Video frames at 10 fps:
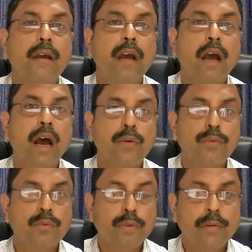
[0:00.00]

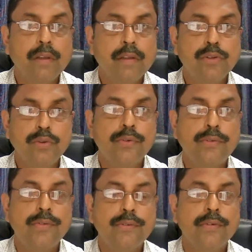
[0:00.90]
how you will choose,
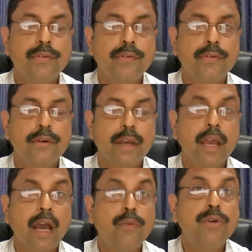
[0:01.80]
okay,
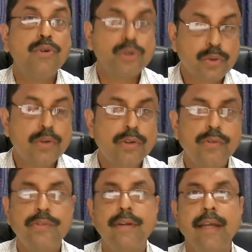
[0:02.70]
how you should
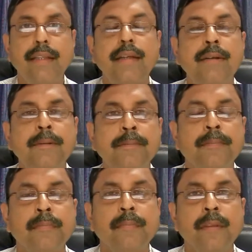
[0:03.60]
choose rather.
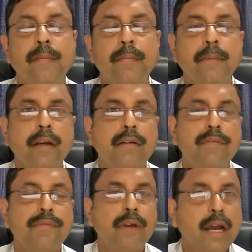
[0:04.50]
But
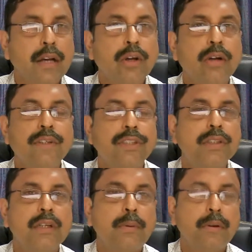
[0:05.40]
for
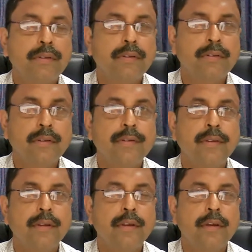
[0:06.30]
unconventional processes,
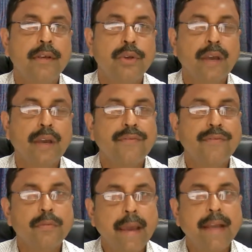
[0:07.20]
you have
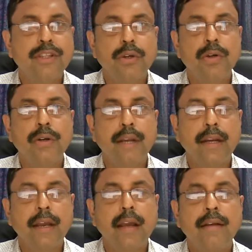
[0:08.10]
to match your
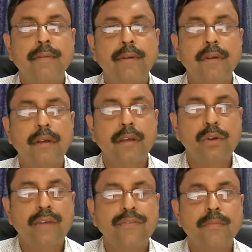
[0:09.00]
data, you
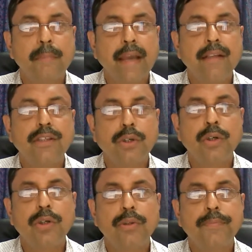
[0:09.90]
have to match your